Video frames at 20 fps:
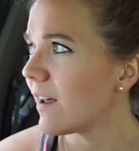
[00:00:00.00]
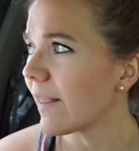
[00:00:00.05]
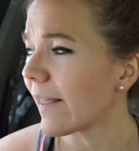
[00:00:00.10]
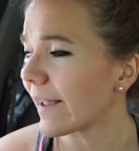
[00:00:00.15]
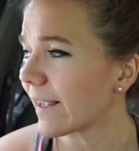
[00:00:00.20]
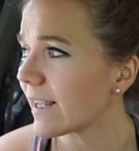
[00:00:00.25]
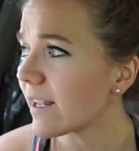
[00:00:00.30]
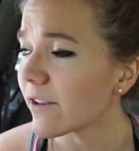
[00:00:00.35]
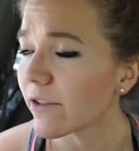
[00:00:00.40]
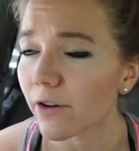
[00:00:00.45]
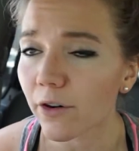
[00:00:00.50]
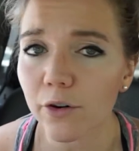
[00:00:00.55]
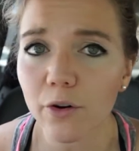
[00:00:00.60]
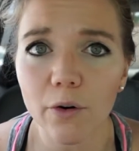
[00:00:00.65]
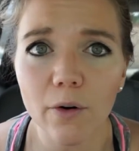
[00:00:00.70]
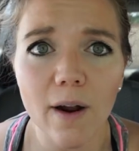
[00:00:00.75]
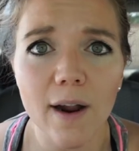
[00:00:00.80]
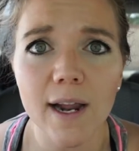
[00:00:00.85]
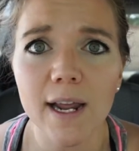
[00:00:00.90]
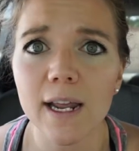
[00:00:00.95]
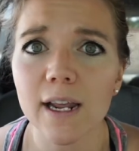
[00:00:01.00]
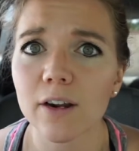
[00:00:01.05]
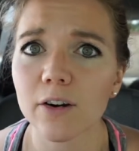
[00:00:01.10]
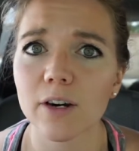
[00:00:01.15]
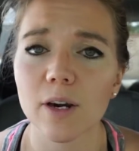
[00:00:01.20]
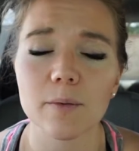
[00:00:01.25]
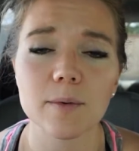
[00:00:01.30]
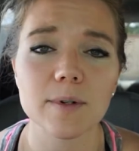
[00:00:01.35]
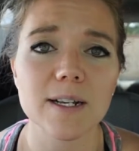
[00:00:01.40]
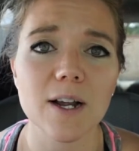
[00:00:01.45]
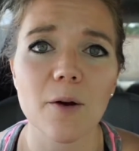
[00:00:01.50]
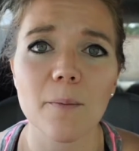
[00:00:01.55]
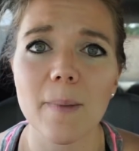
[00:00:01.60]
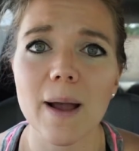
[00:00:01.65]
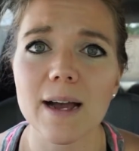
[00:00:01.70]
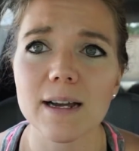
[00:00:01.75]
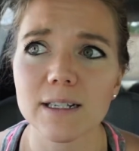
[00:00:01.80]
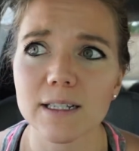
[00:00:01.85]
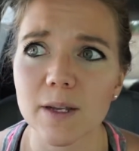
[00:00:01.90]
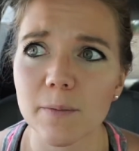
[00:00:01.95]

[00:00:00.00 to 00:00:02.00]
like either crying, or I would tell Matt